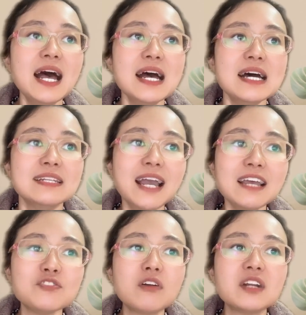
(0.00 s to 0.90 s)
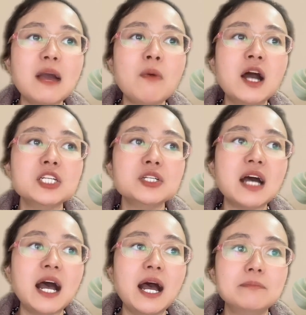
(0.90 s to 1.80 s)
The next doctor I want
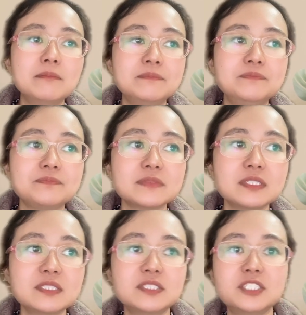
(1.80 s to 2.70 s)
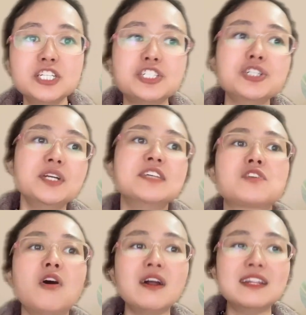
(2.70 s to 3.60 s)
to teach you is
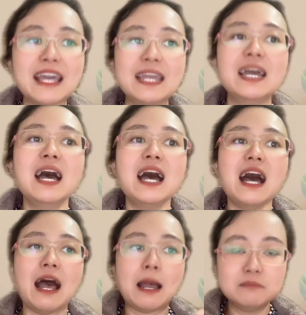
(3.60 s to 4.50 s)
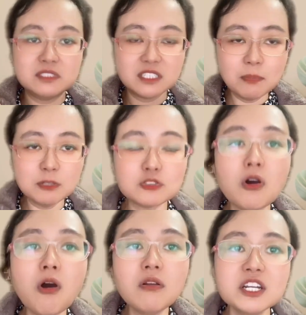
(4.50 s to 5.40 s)
called the
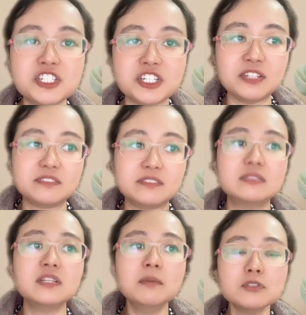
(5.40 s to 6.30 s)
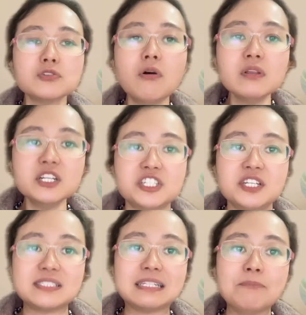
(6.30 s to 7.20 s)
dermatologist.
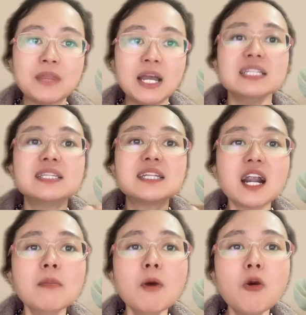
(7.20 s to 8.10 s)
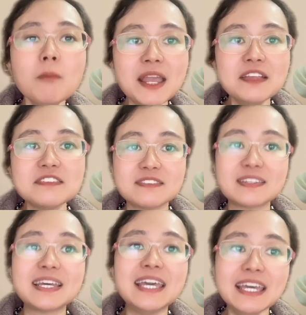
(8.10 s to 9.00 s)
Dermatologist. Dermal means
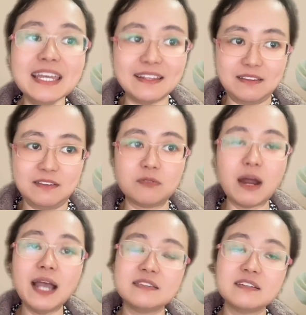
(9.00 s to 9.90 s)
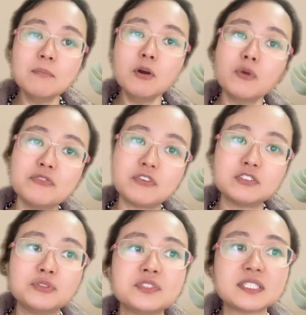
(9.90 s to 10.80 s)
skin, right? Dermal
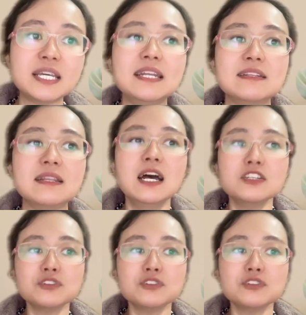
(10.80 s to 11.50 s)
refers to skin.